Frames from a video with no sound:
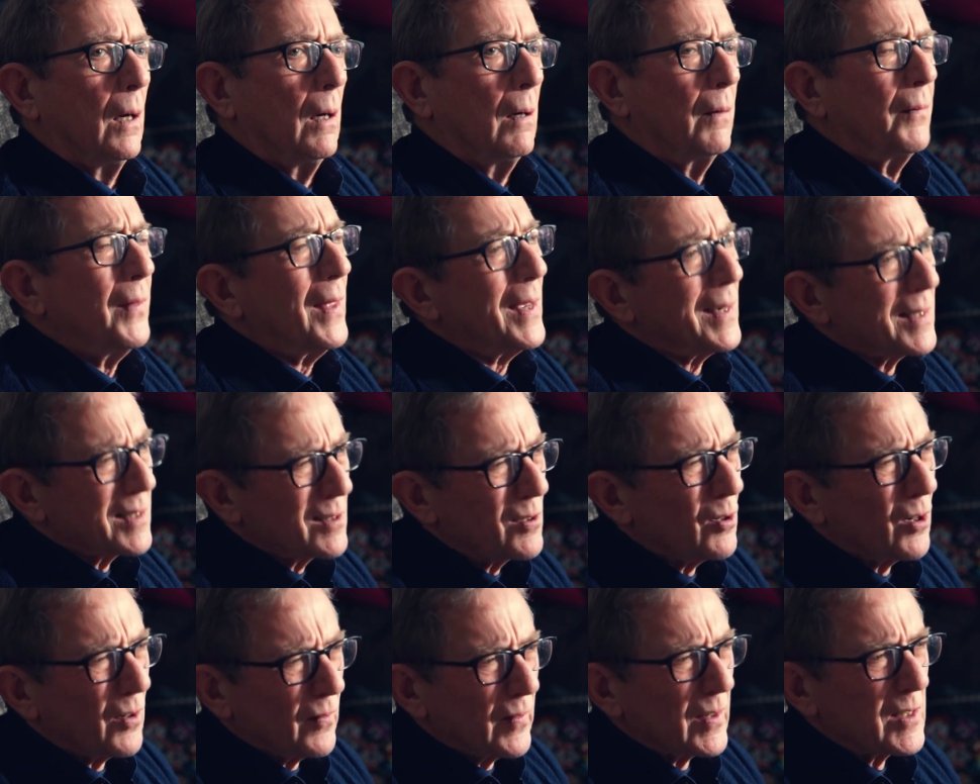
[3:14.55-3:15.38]
Uh, they
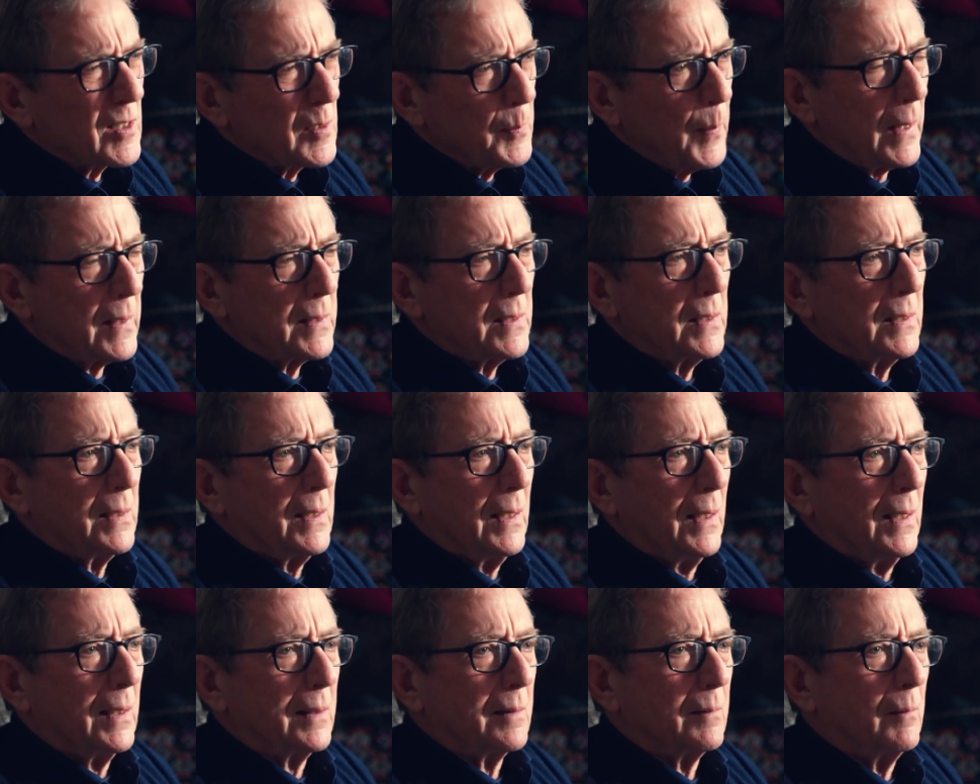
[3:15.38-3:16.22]
sort of expected
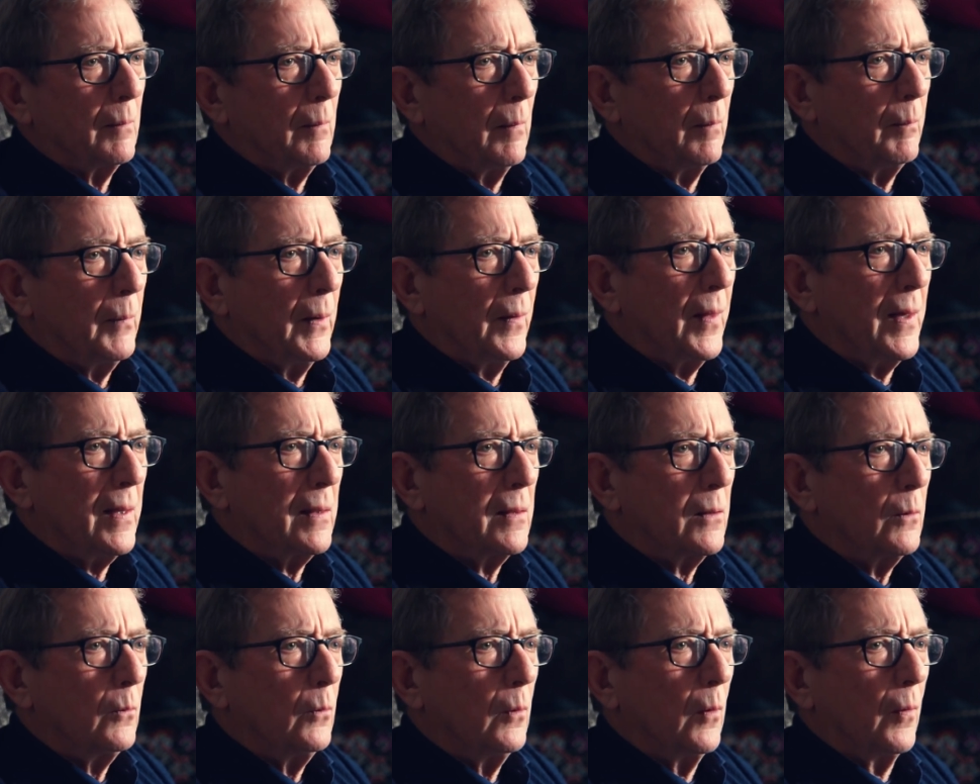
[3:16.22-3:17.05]
that, but they
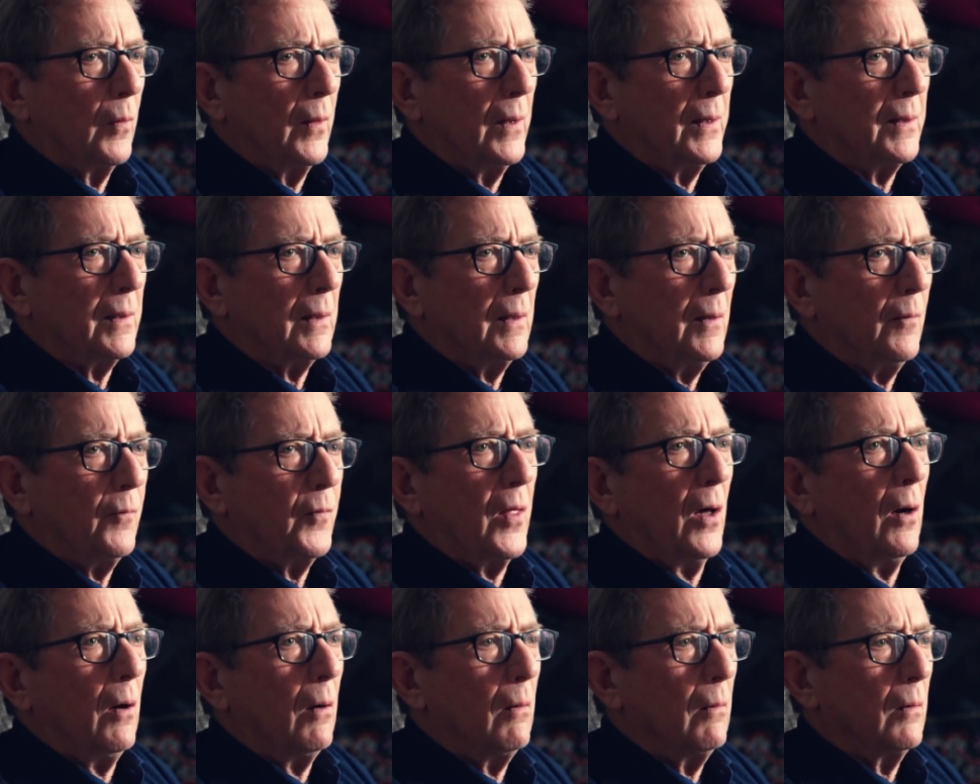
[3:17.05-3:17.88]
thought that if
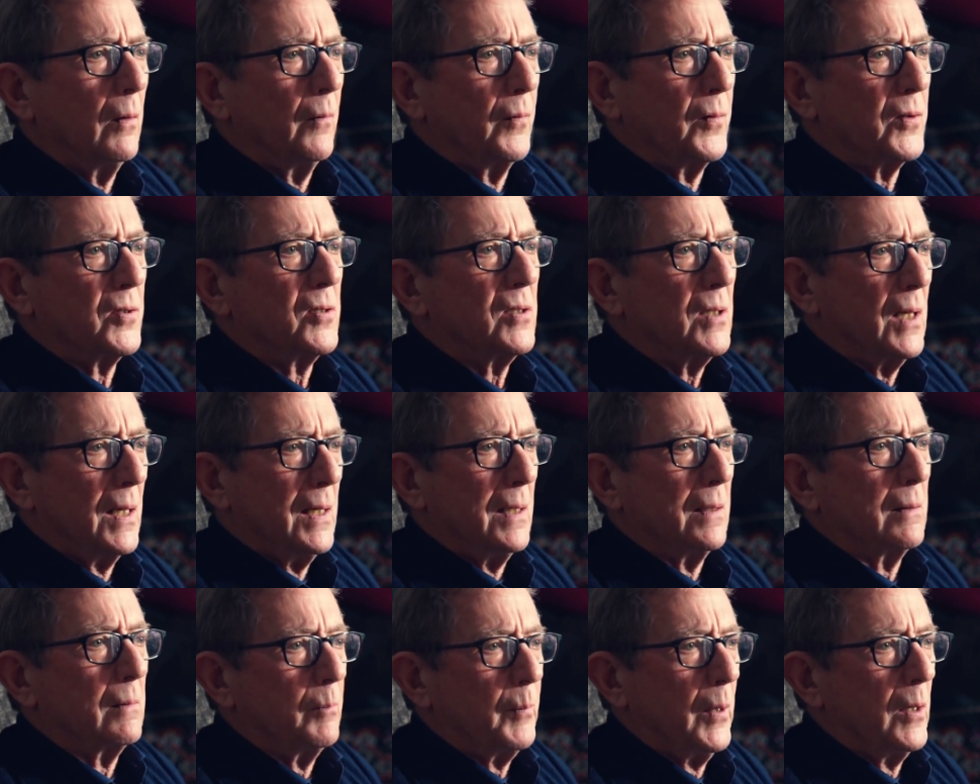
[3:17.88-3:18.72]
the whole of the
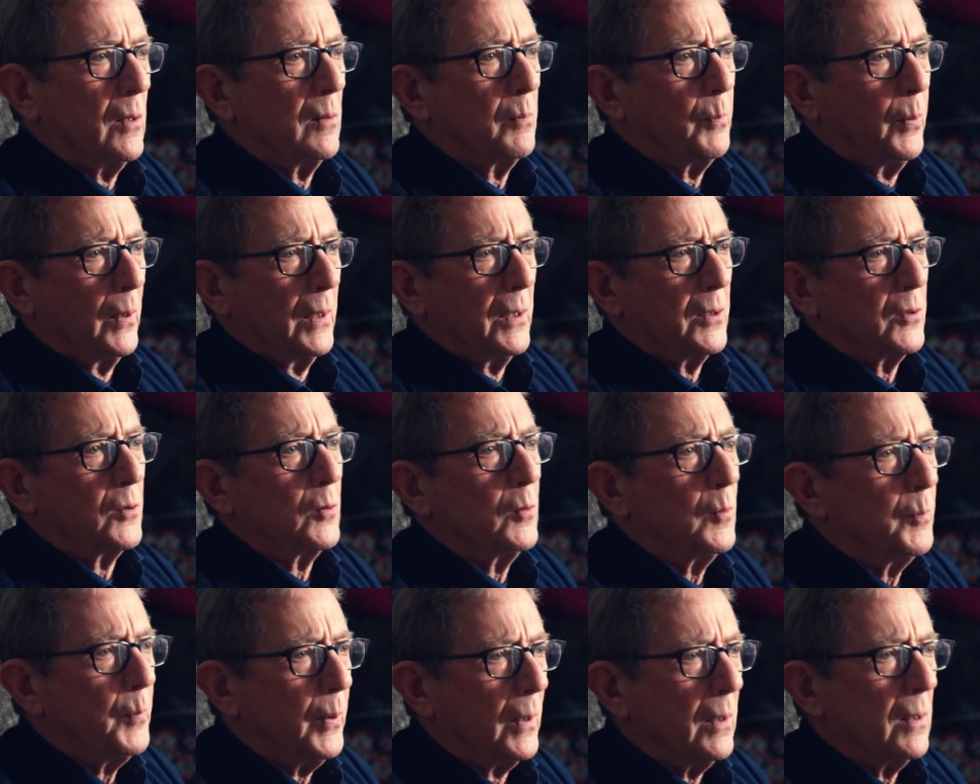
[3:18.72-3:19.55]
state, both
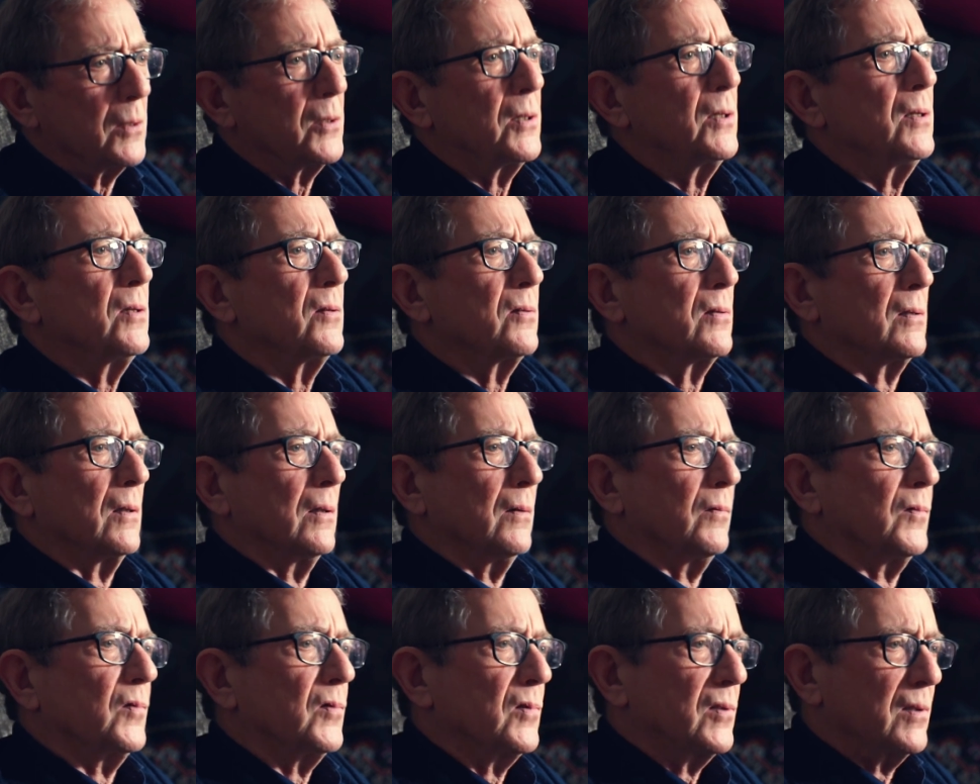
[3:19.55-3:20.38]
political parties, the